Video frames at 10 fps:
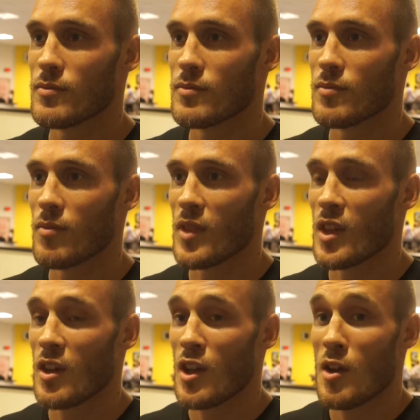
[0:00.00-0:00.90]

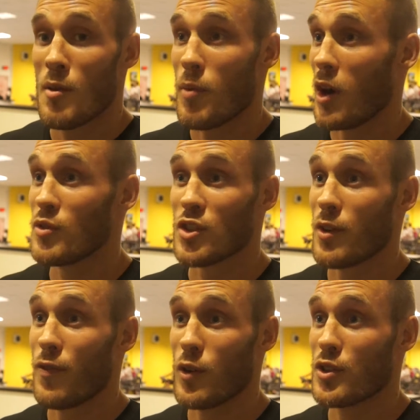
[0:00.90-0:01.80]
I'm just
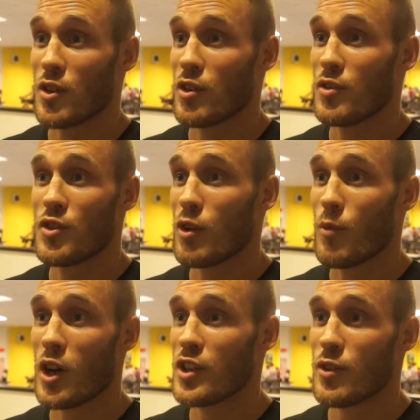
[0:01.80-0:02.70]
going to focus on doing
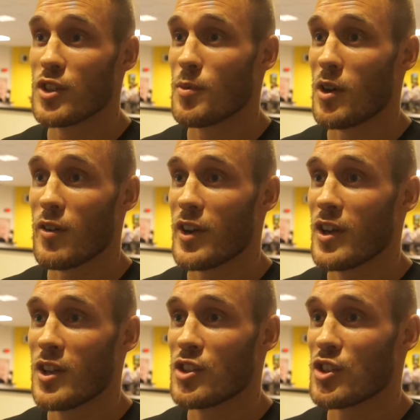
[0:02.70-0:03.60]
what I do in sparring.
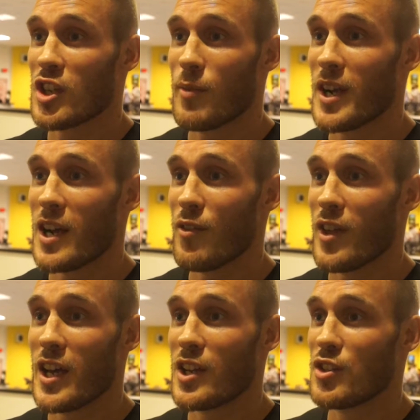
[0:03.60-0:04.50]
Just coming out
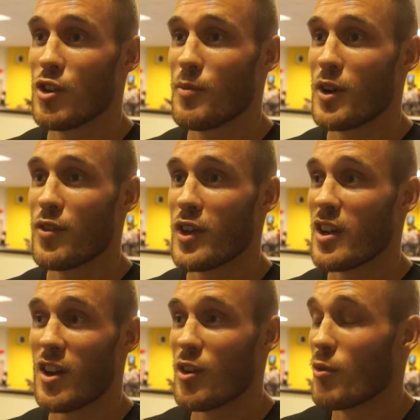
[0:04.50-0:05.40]
there, doing my thing.
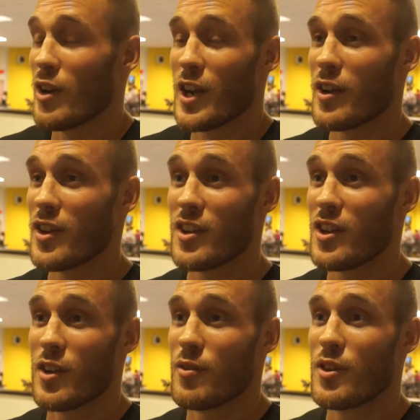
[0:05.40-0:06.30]
I'm not really,
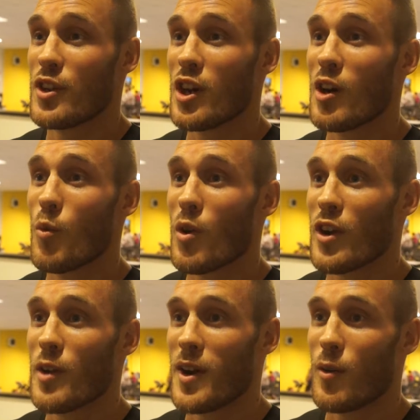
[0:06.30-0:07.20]
you can't
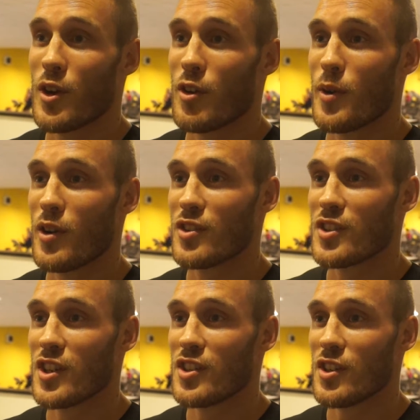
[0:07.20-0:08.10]
worry about what your opponent's
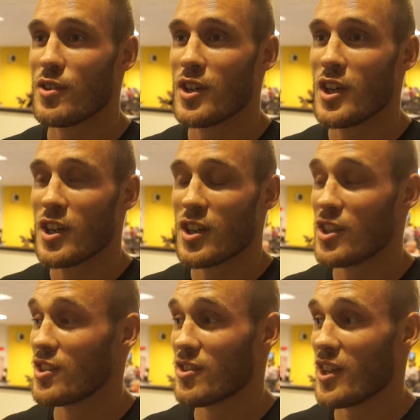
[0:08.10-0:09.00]
going to do,
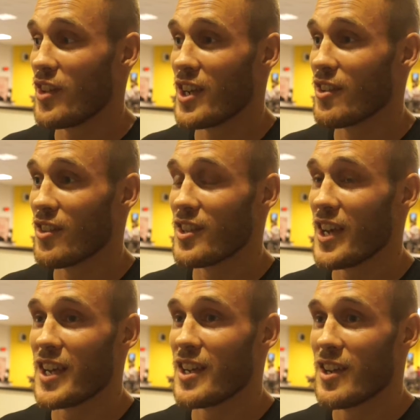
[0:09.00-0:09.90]
because at the end of the
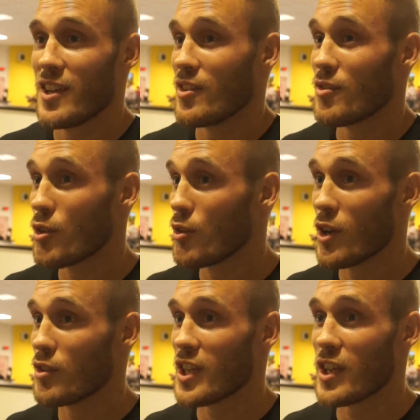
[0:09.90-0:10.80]
day, who
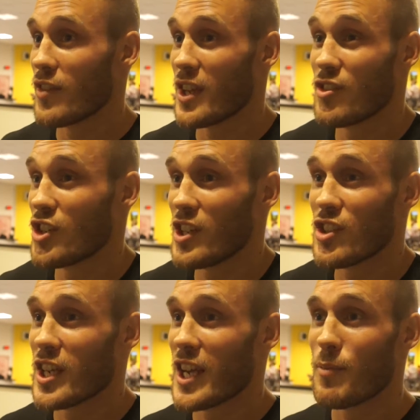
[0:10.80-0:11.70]
knows, they can change
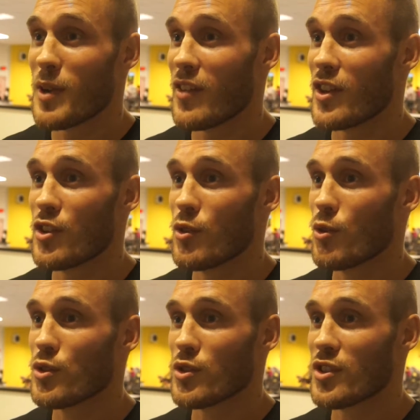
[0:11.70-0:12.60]
their game plan, they can do
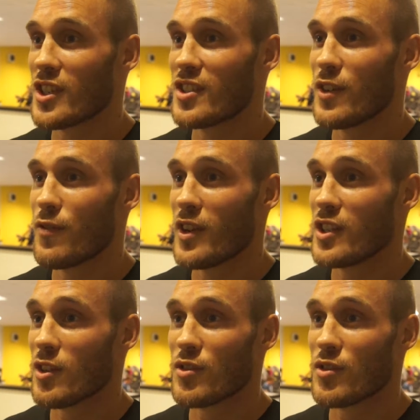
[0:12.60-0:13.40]
all sorts of things differently. So